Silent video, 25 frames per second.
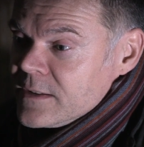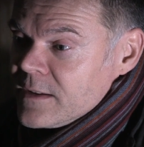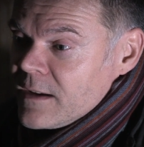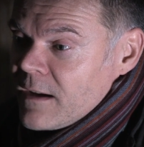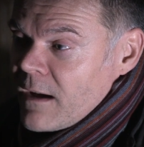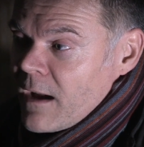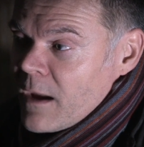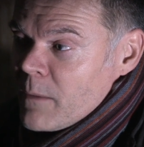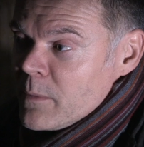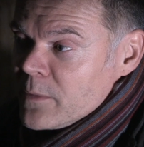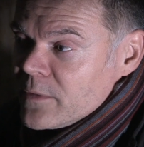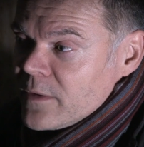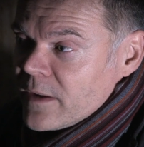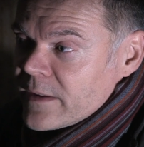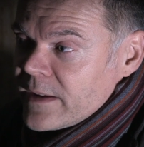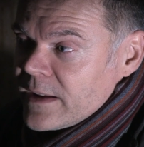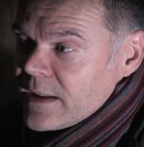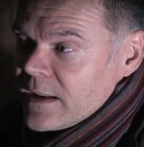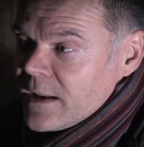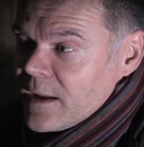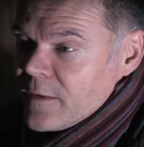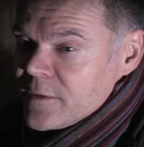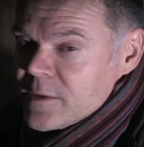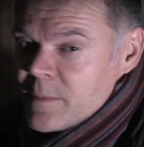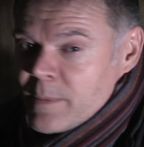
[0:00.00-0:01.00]
I was lucky
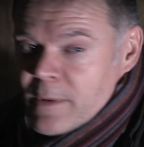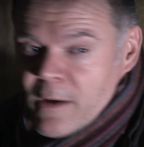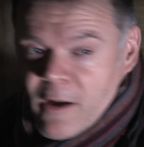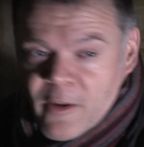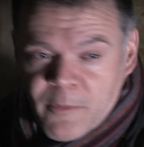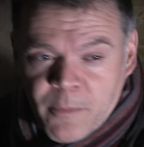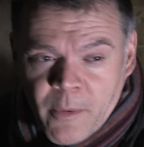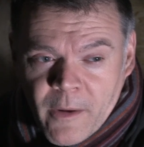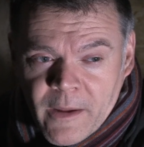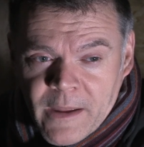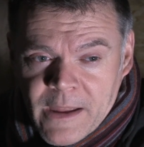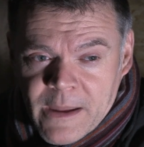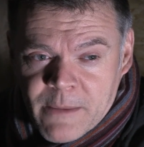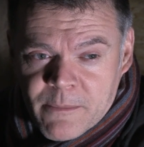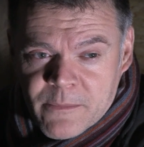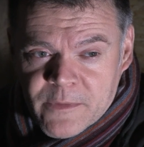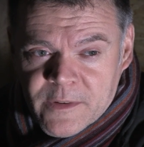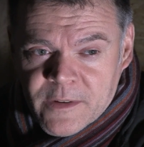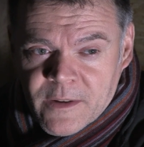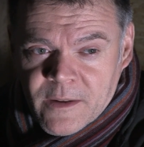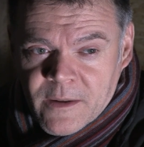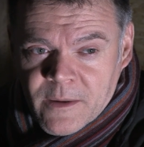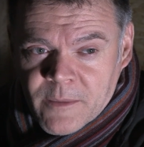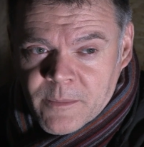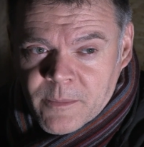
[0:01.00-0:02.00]
enough to be asked by him
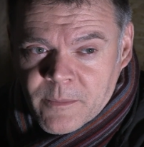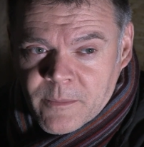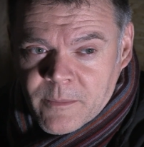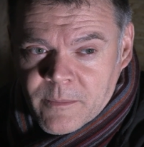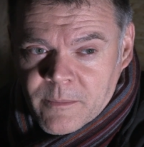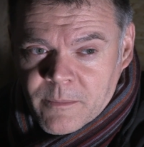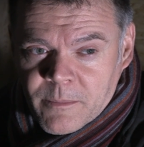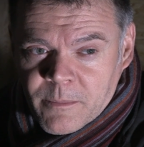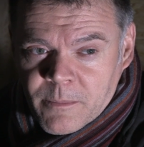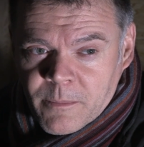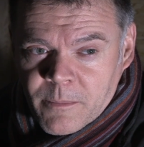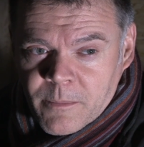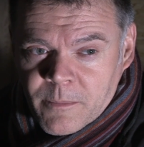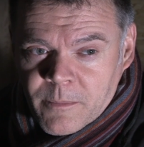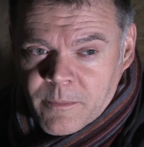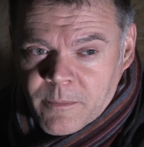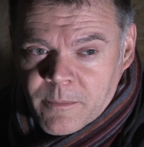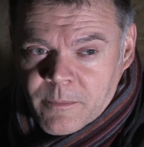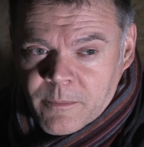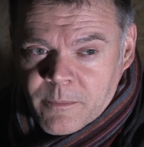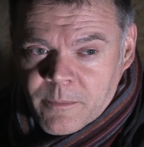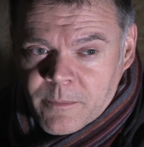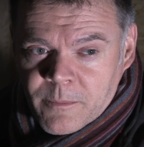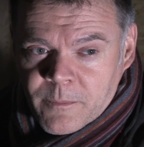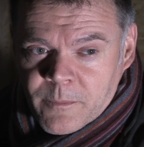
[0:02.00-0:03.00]
to
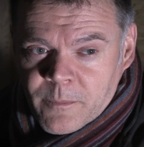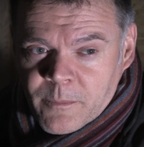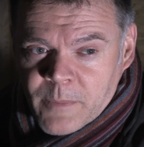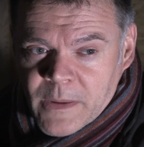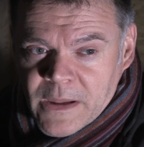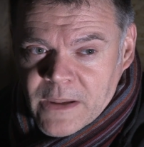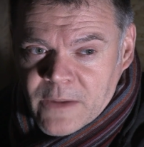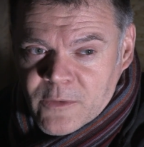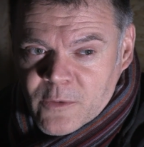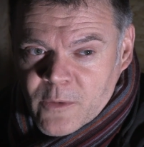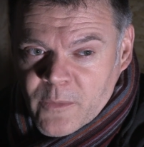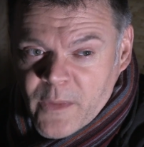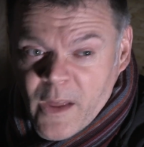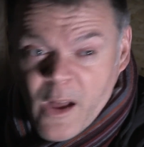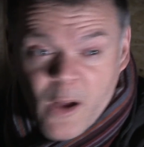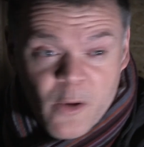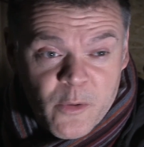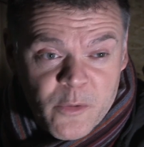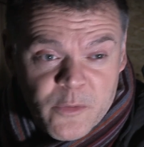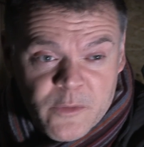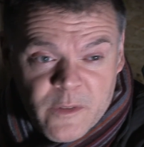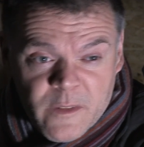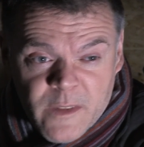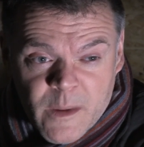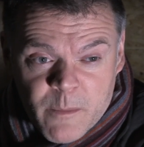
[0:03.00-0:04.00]
be sort of the
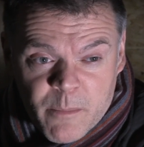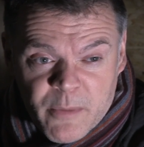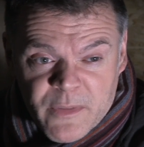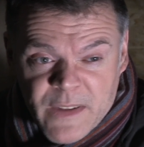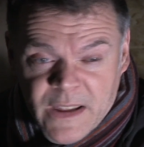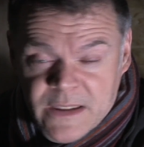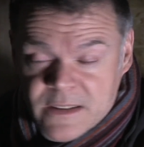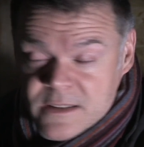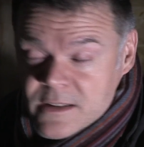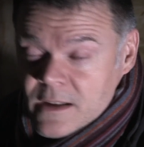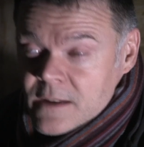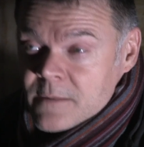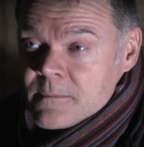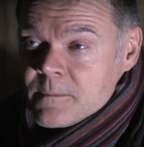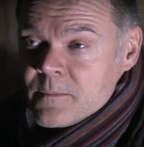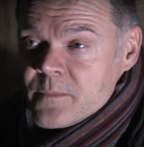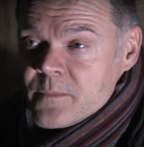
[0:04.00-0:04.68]
host and the presenter.